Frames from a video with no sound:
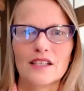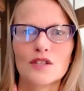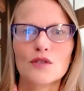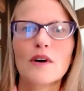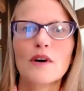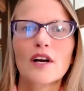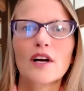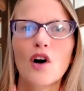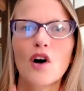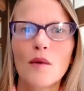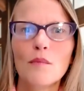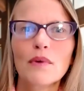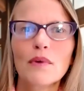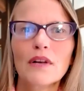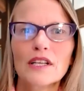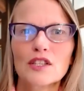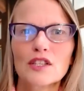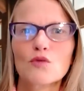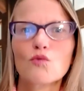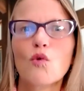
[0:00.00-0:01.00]
to
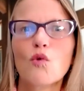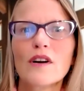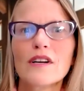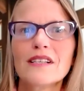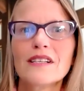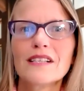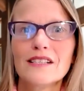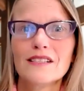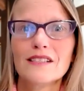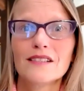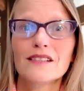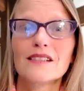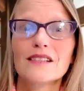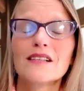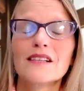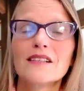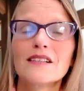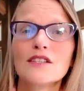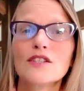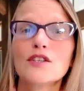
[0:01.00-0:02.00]
accomplish what it
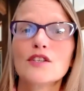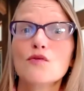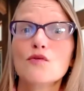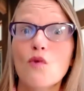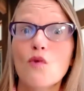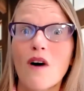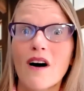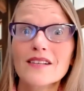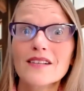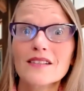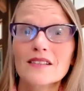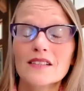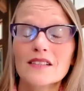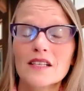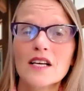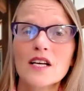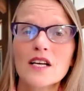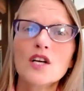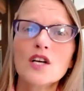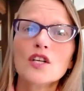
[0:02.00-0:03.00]
is you want.